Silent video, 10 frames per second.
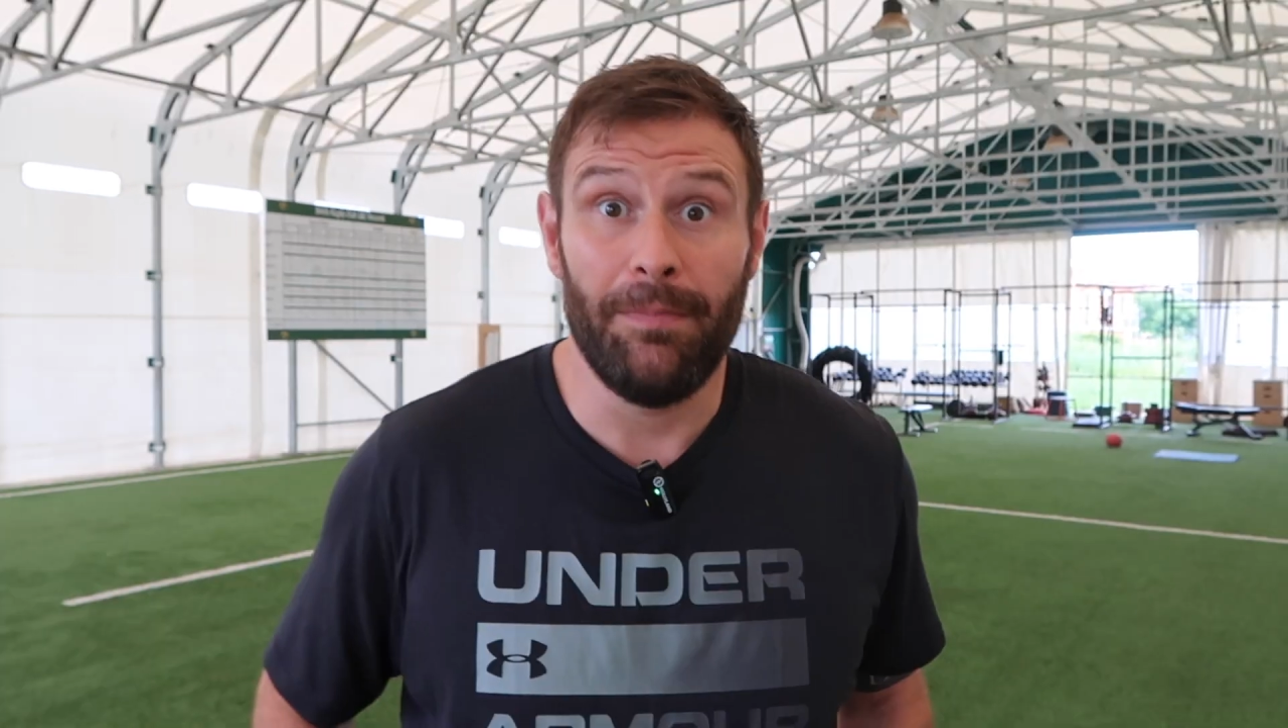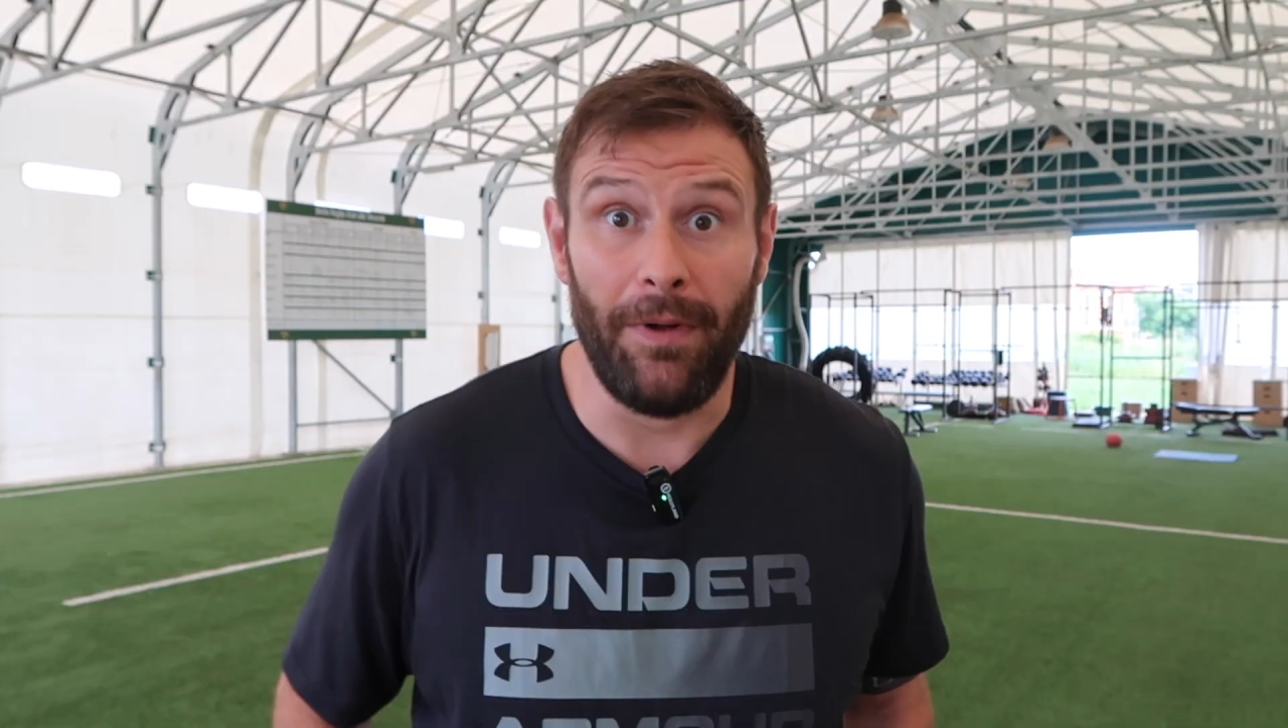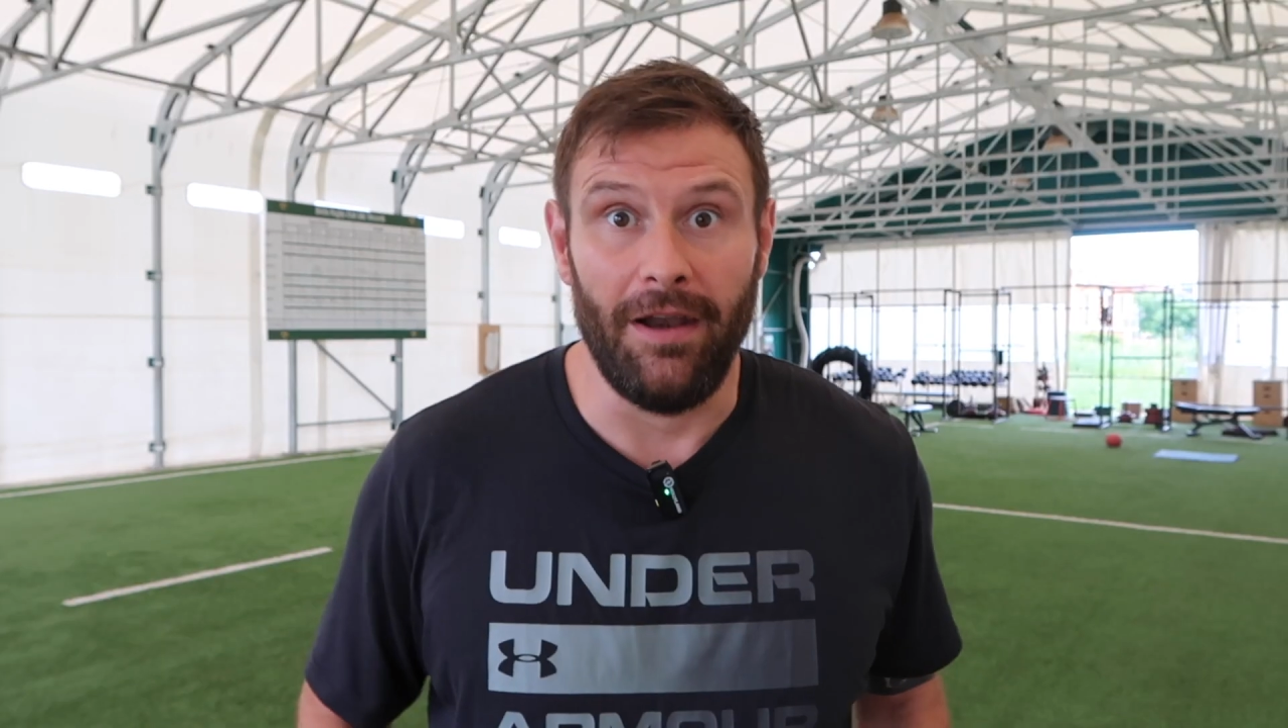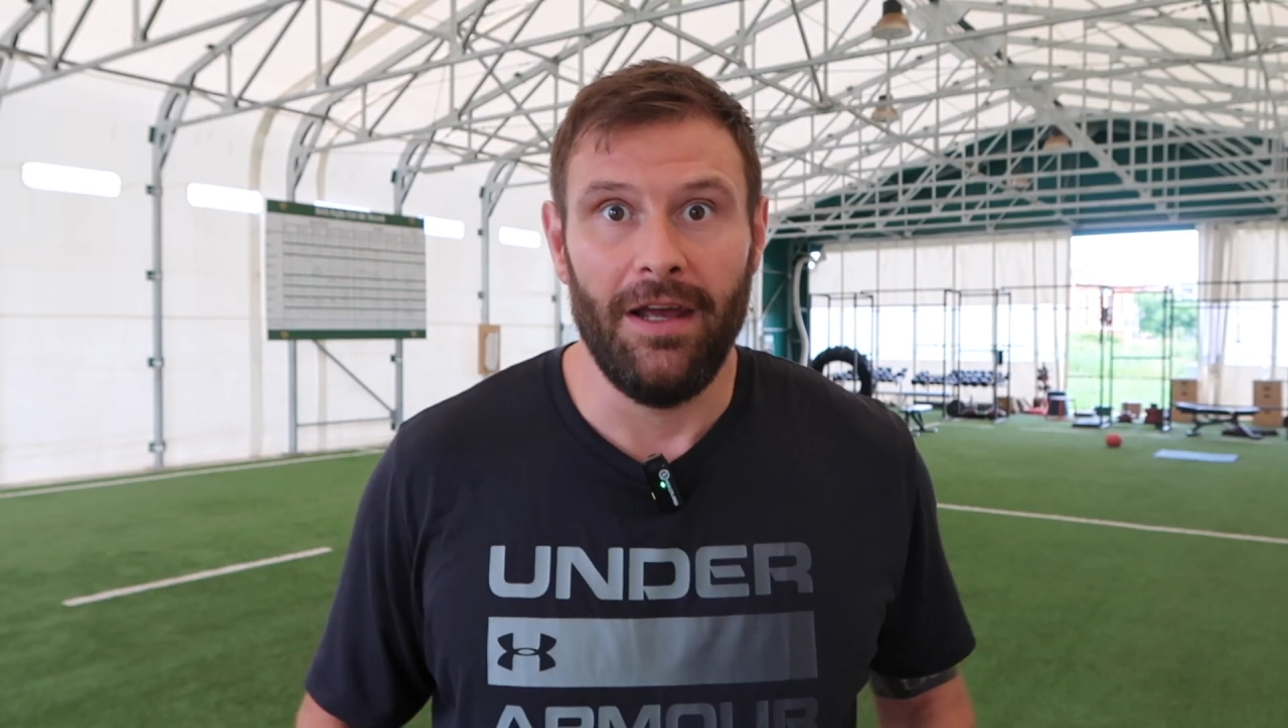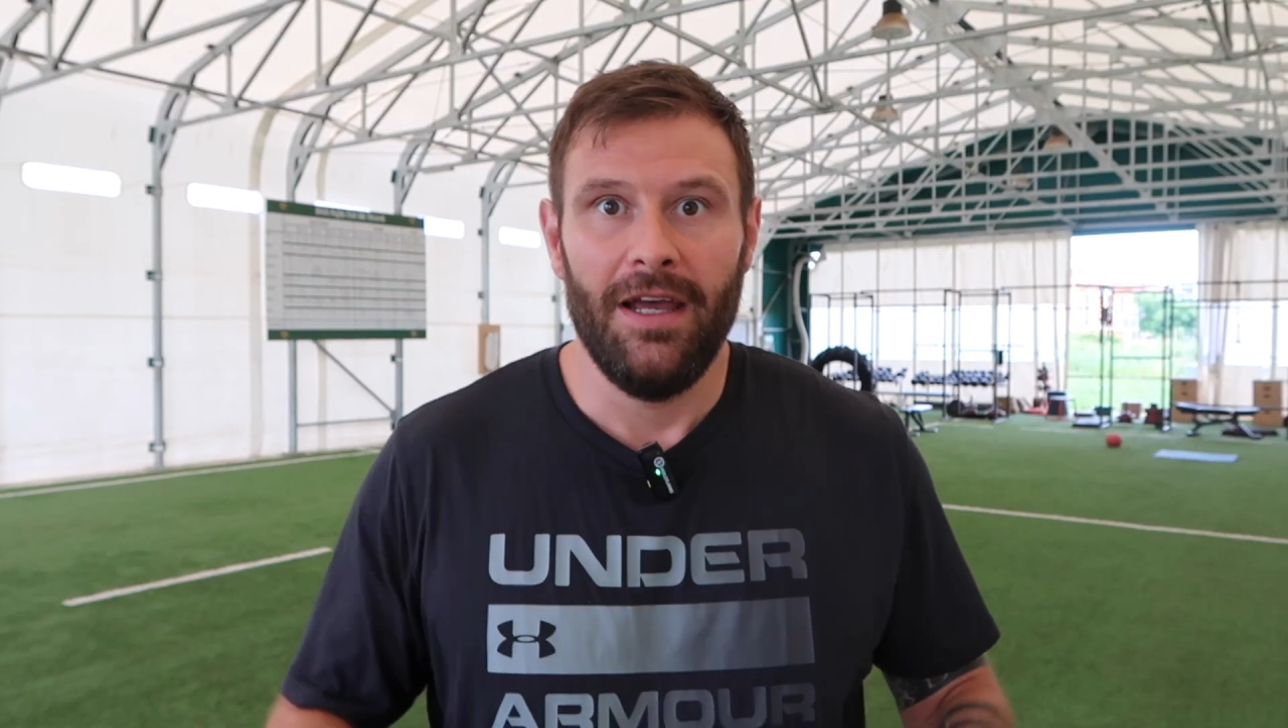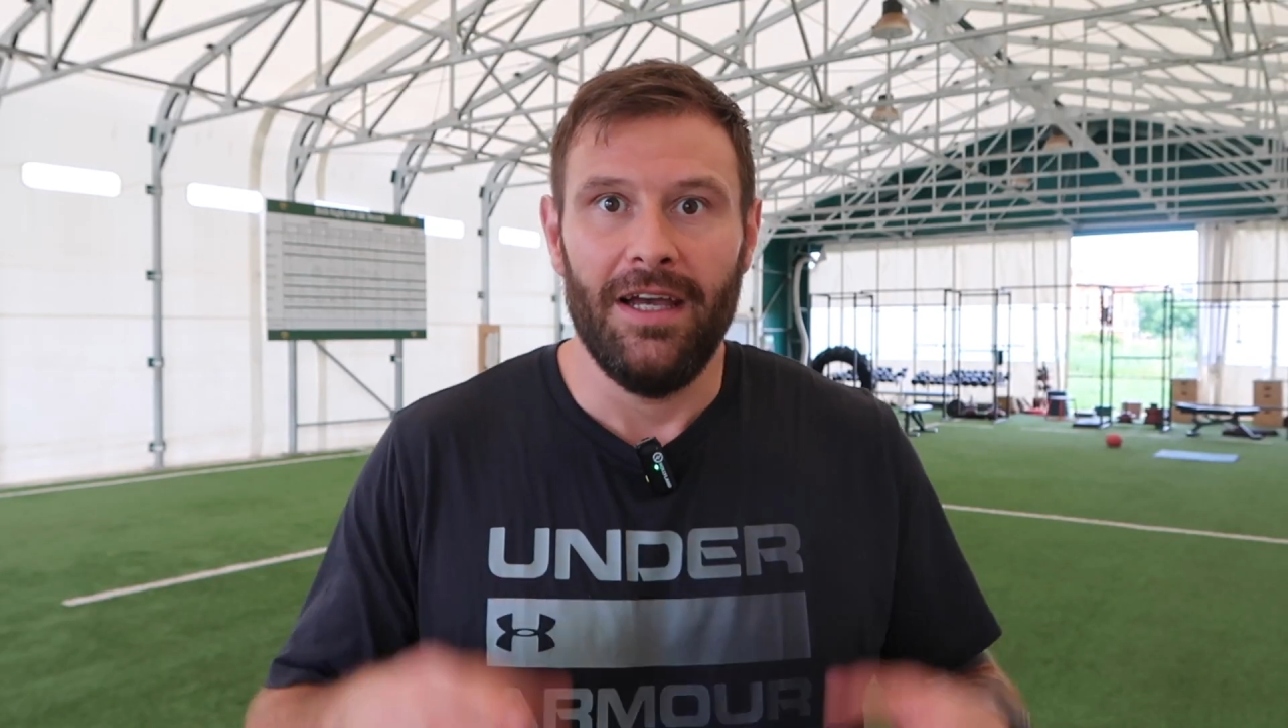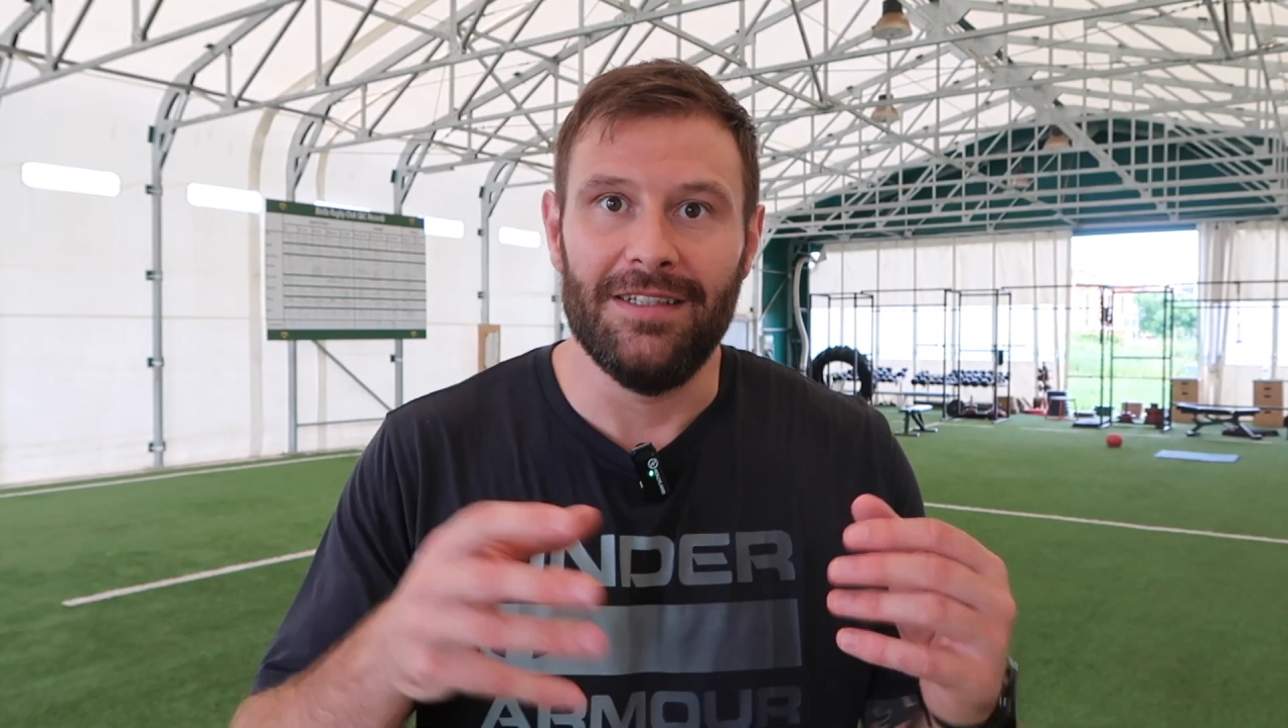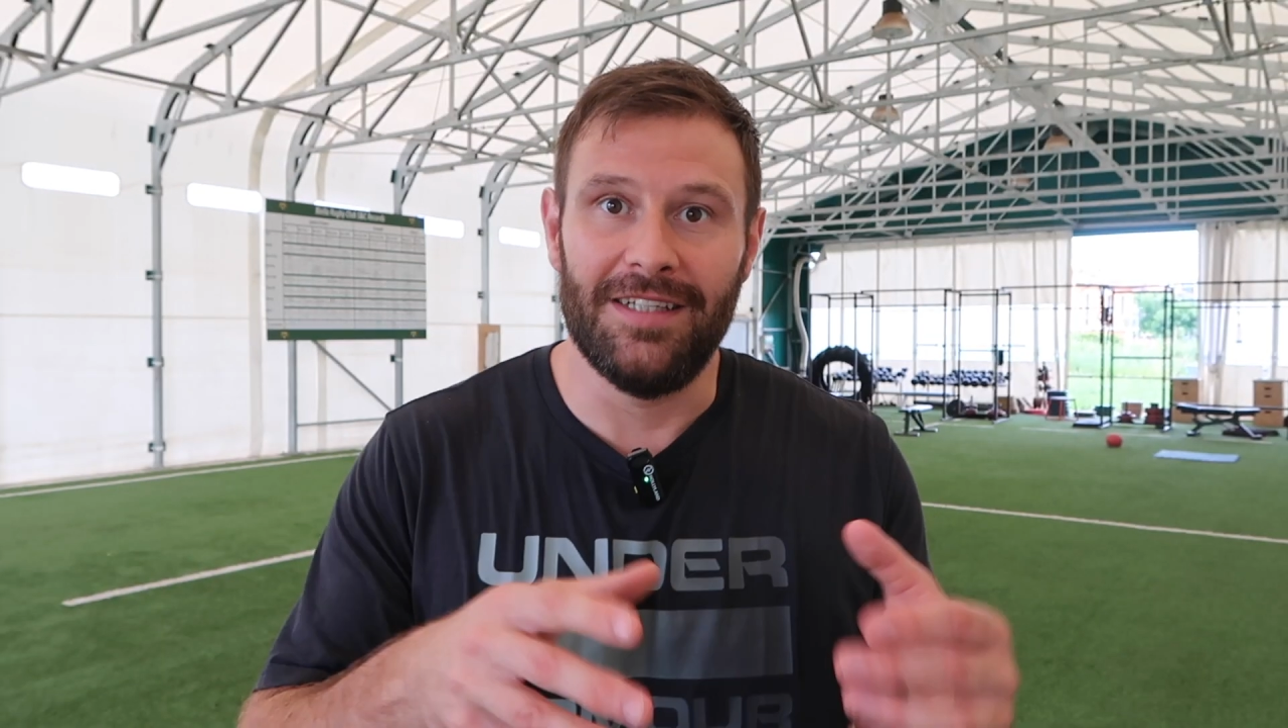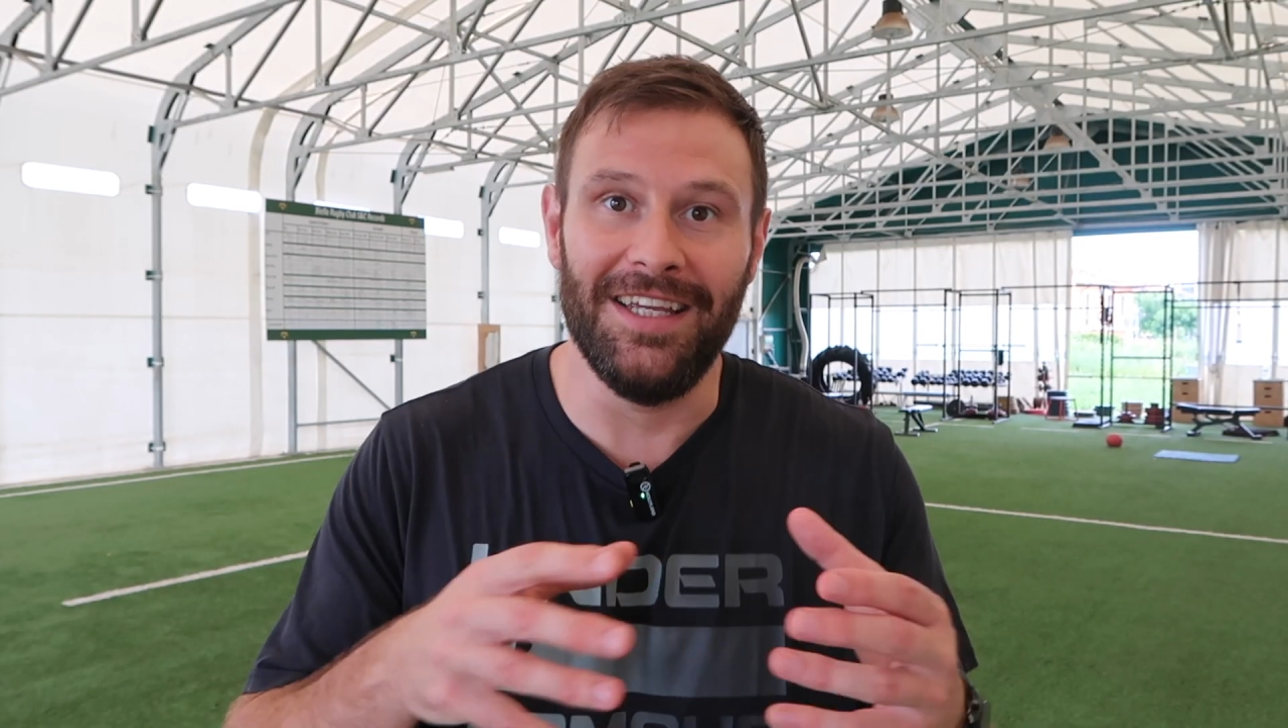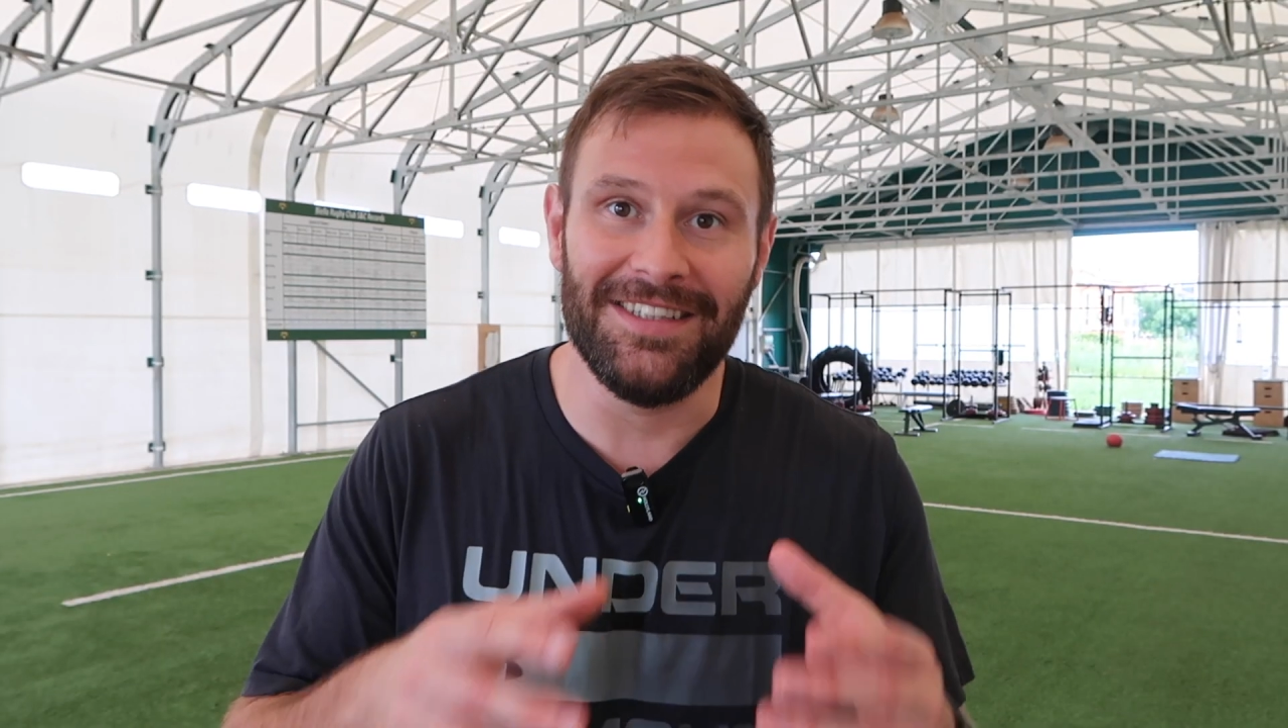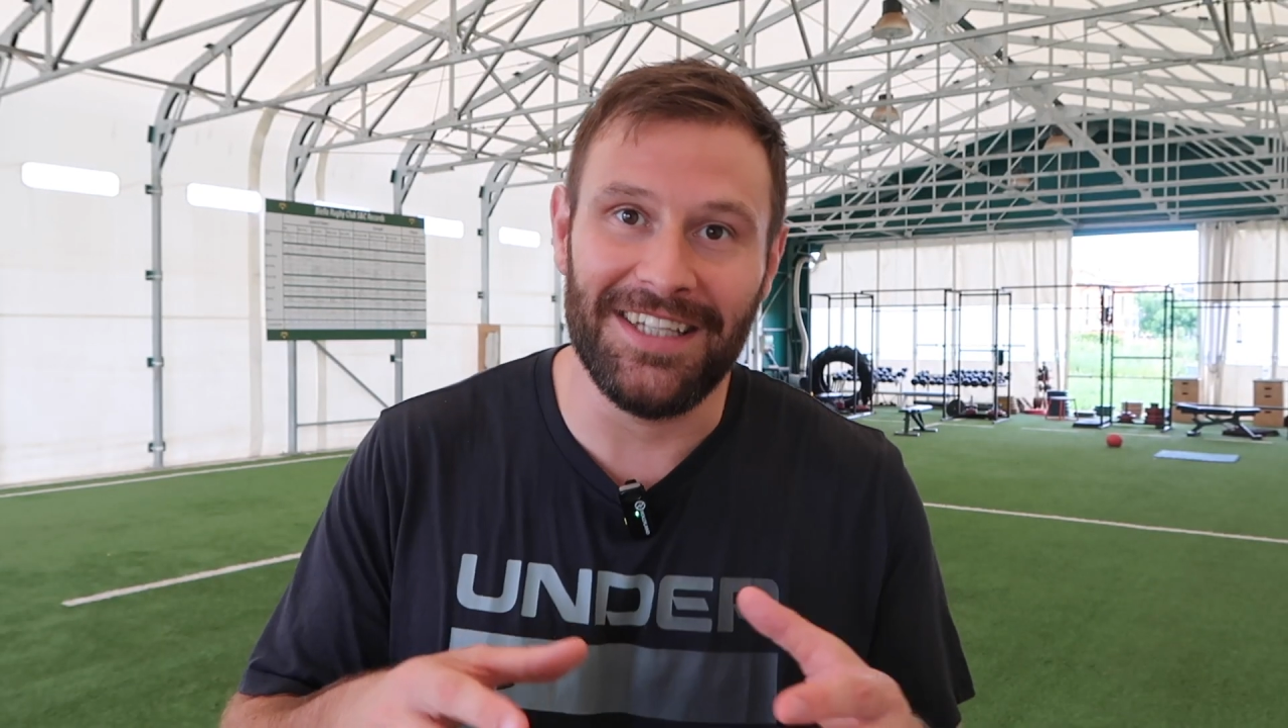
but it did